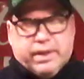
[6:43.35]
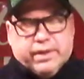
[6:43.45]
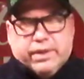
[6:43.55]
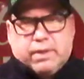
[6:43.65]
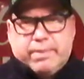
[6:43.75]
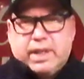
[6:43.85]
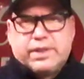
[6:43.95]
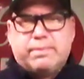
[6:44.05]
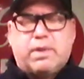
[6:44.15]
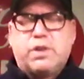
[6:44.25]
they're
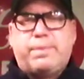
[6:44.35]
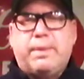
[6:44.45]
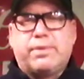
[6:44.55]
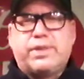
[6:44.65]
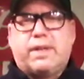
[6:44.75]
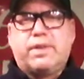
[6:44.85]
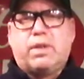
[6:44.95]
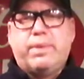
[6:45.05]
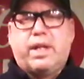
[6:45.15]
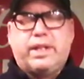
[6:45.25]
beers that most people's never
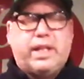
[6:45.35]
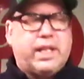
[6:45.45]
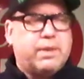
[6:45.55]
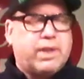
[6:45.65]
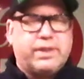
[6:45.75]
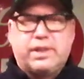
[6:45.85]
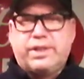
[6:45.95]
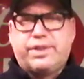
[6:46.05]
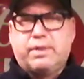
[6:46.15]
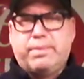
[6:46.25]
going to be able to get anyways
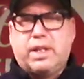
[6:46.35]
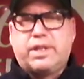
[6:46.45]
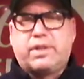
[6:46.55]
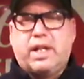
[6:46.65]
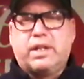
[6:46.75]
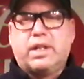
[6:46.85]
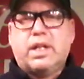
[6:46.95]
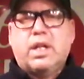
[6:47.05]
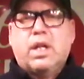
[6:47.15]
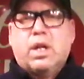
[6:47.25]
unless you're a beer trader
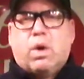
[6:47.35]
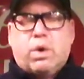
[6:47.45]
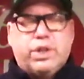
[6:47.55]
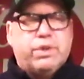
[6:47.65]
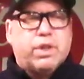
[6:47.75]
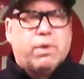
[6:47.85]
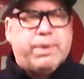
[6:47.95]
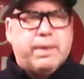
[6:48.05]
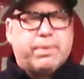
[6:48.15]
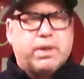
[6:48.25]
or you know
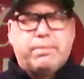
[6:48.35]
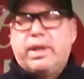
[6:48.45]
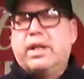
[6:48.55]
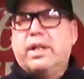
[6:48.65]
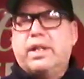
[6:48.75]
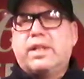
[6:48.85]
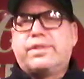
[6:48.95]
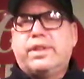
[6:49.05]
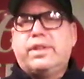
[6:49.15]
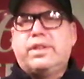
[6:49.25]
people in the beer
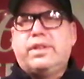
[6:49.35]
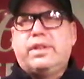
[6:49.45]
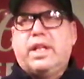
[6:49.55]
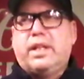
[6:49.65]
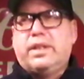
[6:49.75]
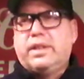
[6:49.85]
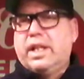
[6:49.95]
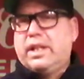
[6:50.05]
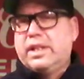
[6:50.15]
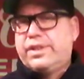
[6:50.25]
industry
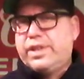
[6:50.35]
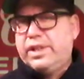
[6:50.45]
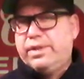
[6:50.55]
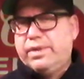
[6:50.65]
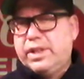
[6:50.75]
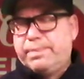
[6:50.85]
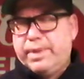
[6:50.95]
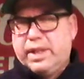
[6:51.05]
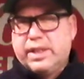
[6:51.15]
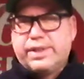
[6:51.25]
that can send you these
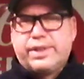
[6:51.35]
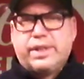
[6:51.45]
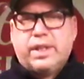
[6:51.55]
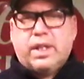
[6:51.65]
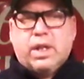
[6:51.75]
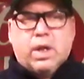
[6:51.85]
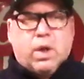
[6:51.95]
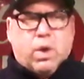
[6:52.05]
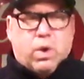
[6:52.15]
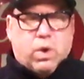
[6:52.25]
beers.
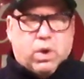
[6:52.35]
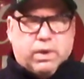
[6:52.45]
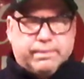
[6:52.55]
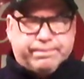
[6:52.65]
Or,